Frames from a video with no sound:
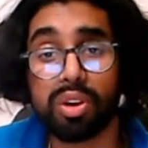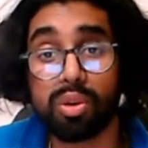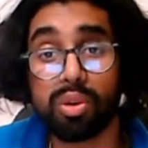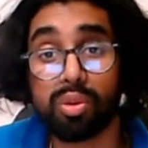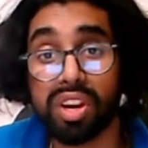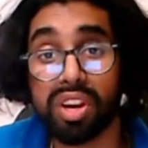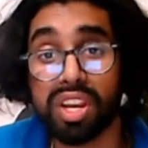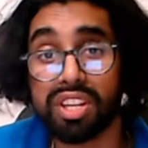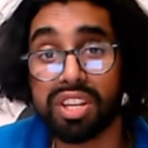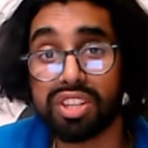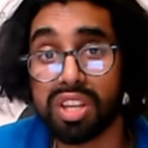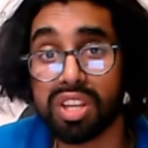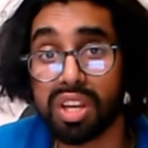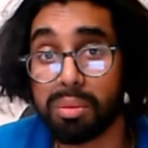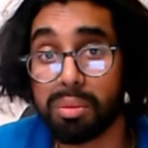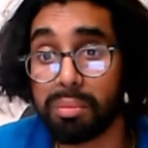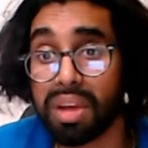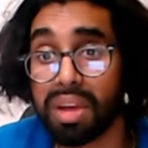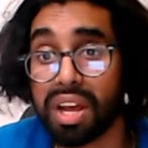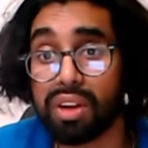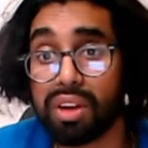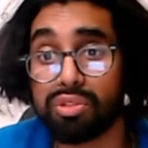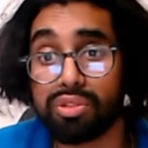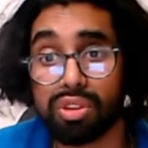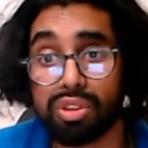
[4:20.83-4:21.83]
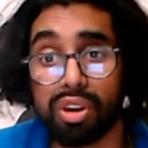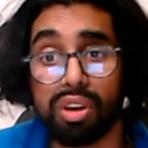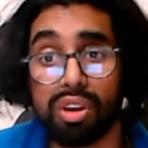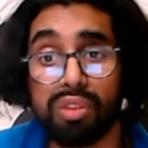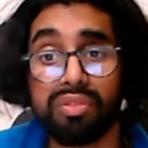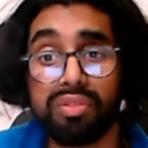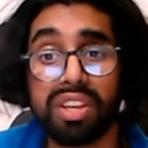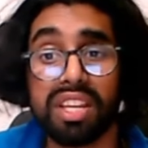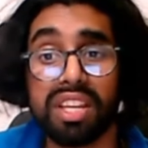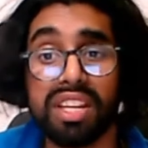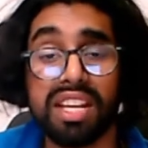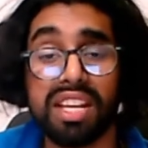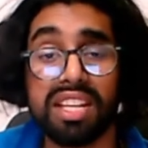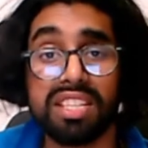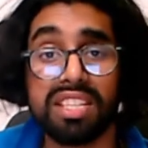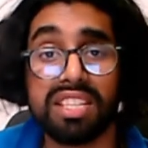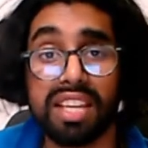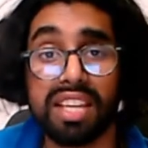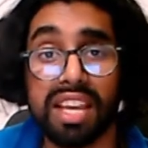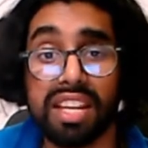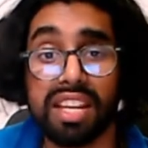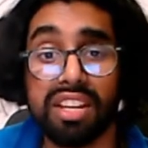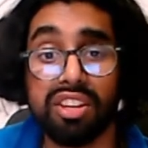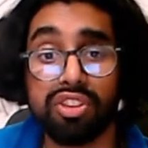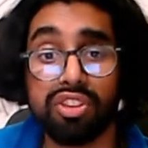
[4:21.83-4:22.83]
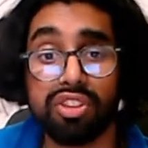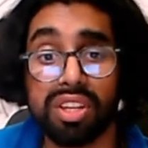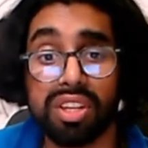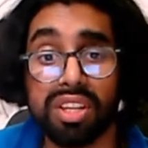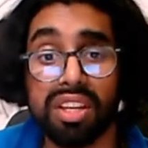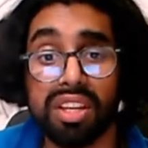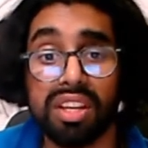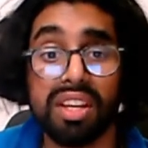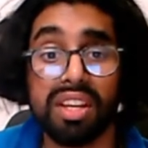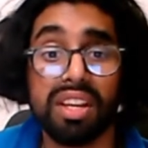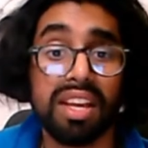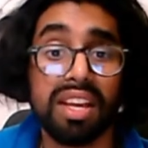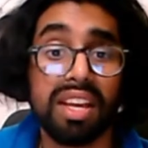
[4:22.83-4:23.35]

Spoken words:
greater amount of kinetic energy.